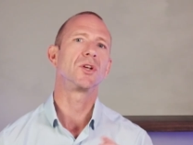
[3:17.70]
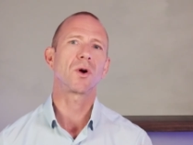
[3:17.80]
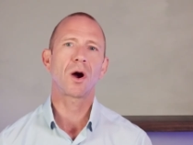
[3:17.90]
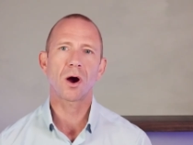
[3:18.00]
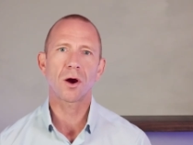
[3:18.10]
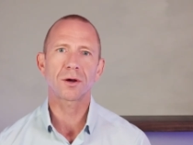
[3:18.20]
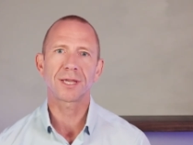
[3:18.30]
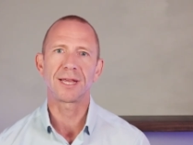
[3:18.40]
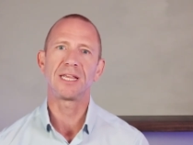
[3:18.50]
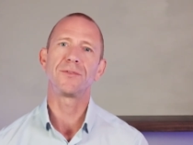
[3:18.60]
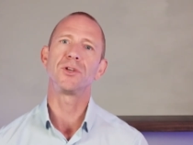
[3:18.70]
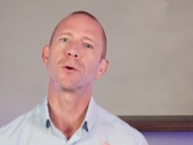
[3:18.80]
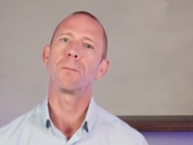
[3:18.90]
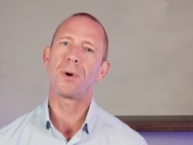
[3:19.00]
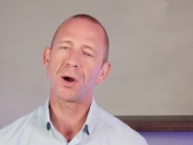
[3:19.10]
your heart, and even
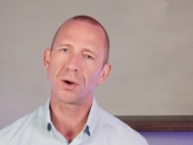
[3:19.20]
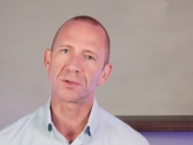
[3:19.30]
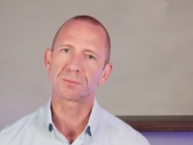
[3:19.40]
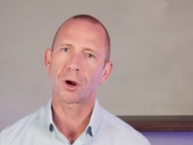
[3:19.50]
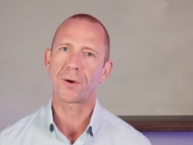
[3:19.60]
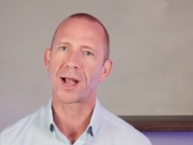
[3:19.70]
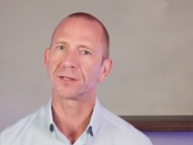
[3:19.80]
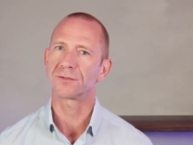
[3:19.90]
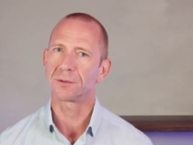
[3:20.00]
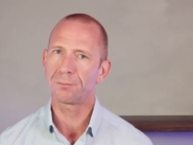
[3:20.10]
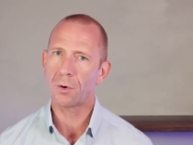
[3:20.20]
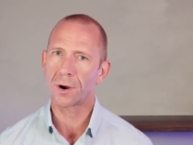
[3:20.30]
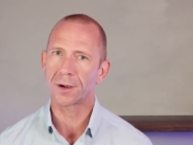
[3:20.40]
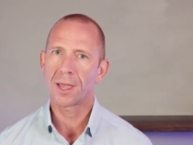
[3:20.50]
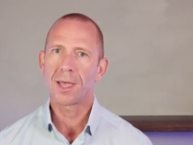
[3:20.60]
your bones proactive
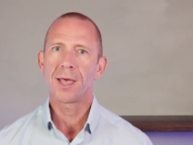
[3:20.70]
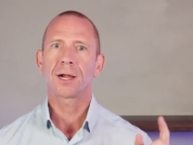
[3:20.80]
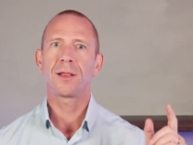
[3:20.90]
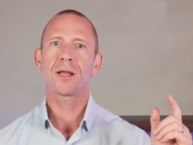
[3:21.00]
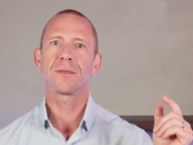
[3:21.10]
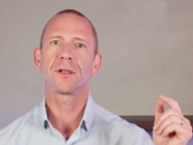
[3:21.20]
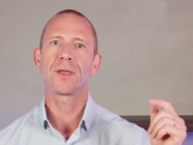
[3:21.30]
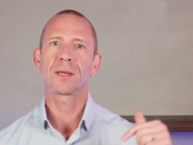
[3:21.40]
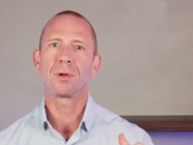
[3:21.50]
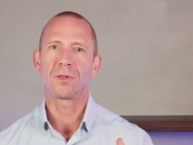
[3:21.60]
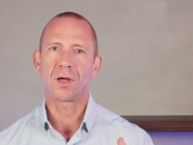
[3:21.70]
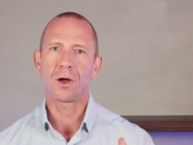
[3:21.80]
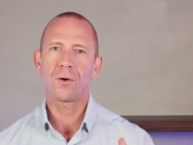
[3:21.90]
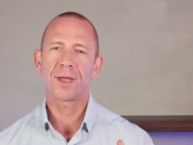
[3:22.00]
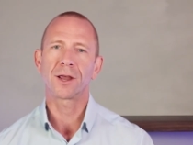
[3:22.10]
support, click on the link
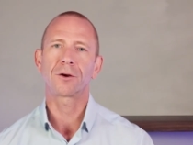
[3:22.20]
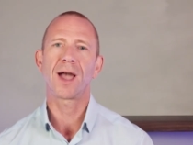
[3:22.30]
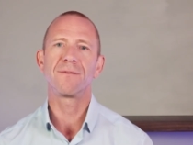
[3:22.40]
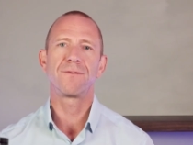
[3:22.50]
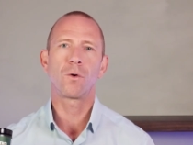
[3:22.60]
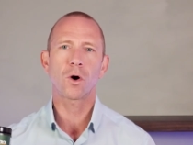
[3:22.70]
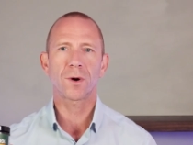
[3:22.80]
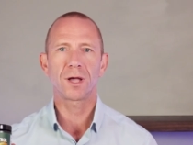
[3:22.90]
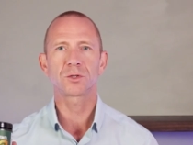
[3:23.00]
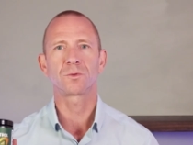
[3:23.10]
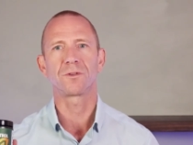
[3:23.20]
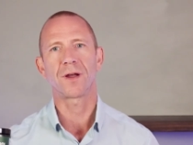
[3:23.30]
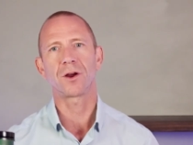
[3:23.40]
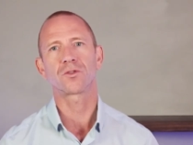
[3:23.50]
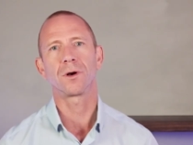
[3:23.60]
below and grab 4Well's
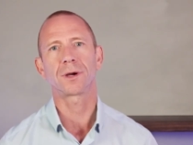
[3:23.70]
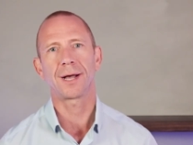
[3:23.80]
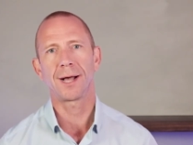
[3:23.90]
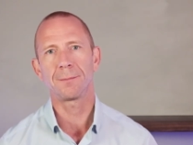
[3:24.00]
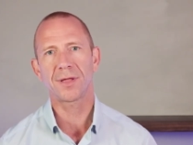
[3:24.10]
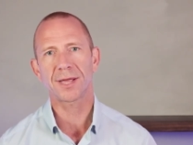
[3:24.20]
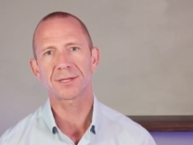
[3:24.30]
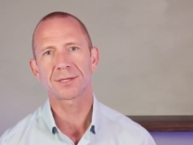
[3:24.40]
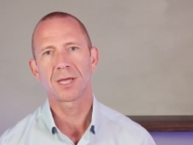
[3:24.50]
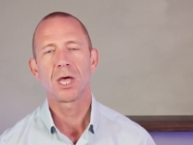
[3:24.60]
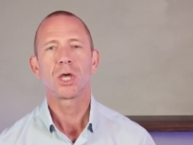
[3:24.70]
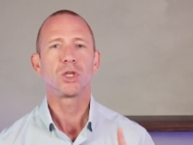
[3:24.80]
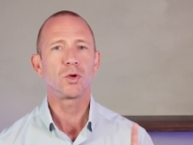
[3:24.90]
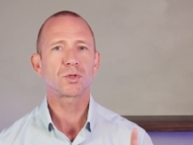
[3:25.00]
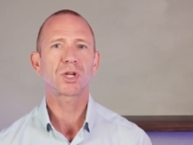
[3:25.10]
Resveratrol Complex.
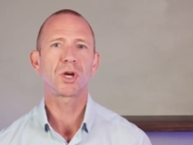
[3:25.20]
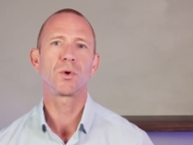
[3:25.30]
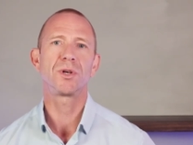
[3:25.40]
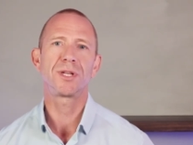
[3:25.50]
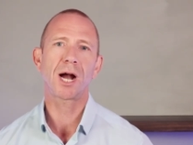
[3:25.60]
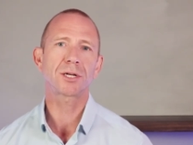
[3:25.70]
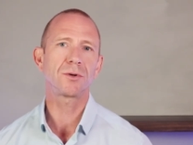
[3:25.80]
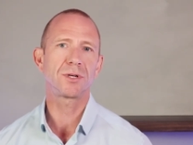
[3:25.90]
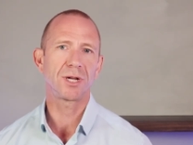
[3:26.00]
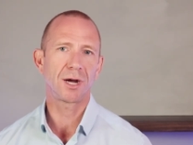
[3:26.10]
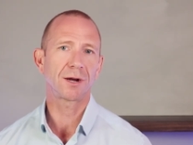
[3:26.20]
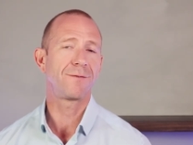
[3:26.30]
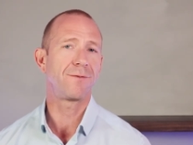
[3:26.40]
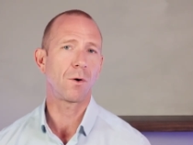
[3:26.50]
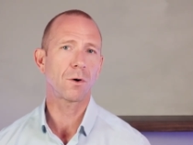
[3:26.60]
Use the code
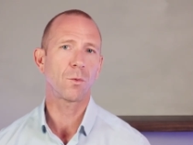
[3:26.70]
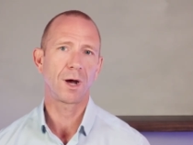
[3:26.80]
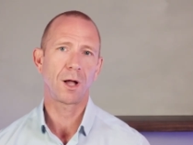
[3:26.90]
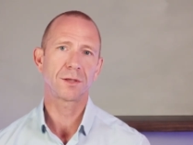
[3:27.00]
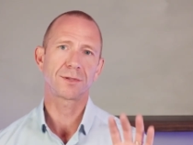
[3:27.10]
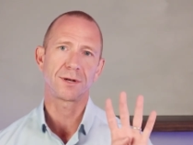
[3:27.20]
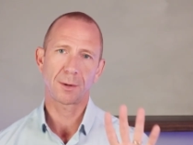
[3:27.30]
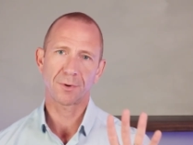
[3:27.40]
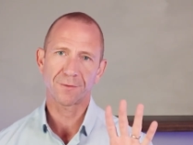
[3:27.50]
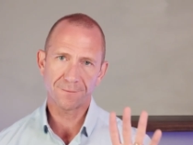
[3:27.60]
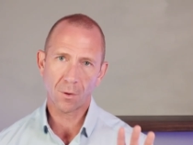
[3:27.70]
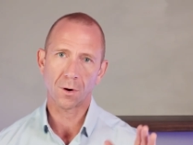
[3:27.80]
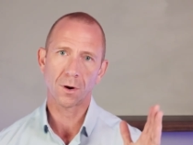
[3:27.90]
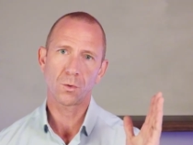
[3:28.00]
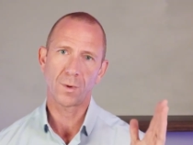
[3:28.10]
DrDoug4Well, it's the number
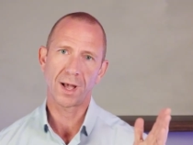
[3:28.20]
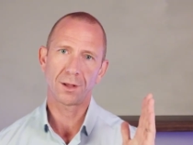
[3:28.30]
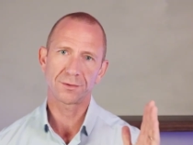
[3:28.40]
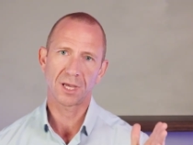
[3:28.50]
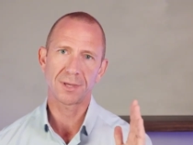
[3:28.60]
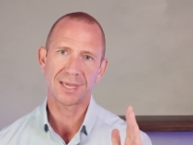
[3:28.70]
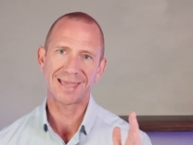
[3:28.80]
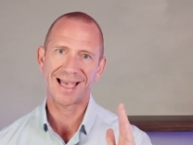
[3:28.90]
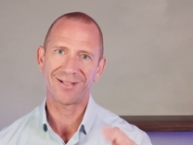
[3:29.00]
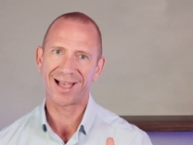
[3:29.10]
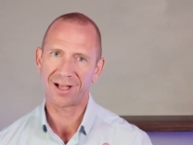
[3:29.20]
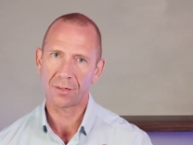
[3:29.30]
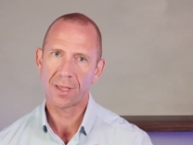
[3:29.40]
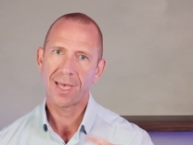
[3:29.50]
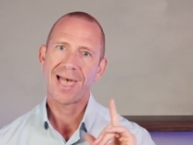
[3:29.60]
4Well,
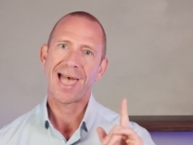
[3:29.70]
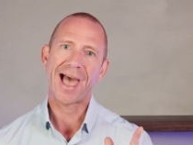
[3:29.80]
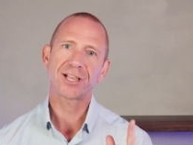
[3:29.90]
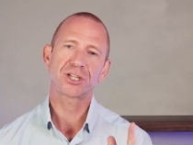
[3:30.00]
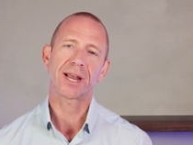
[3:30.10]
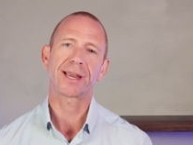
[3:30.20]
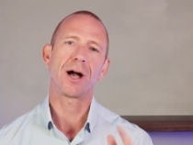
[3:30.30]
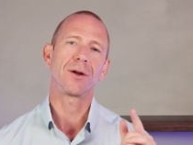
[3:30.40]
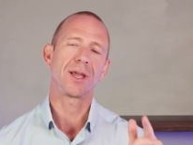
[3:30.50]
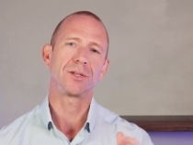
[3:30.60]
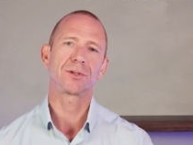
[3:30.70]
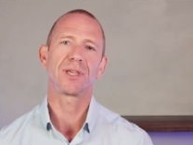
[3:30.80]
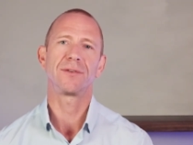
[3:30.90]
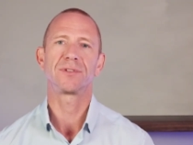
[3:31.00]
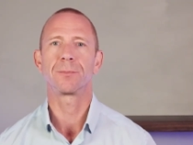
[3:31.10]
W-E-L-L, at checkout, and you'll
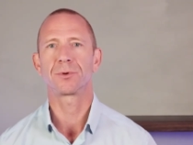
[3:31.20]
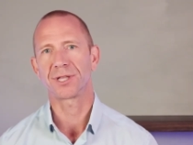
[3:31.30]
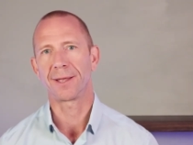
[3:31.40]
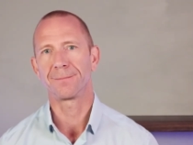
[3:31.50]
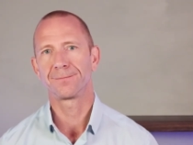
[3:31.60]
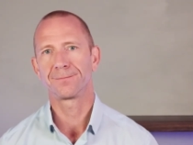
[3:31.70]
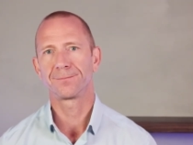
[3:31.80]
save 10%.